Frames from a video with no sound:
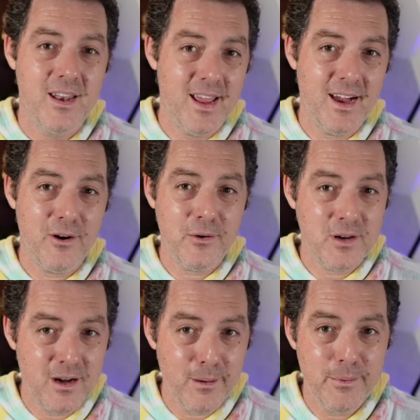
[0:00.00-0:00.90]
Now,
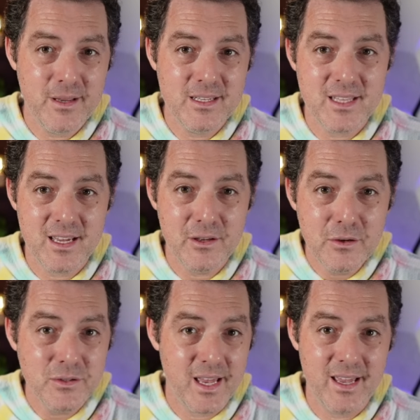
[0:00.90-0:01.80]
companies that
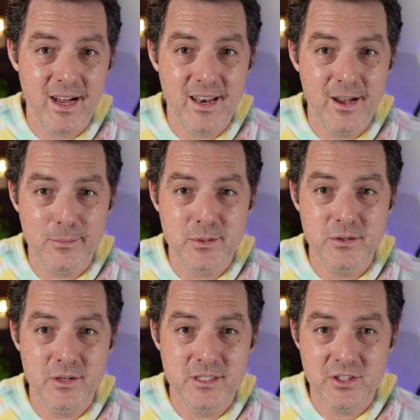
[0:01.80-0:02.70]
use use AI to help students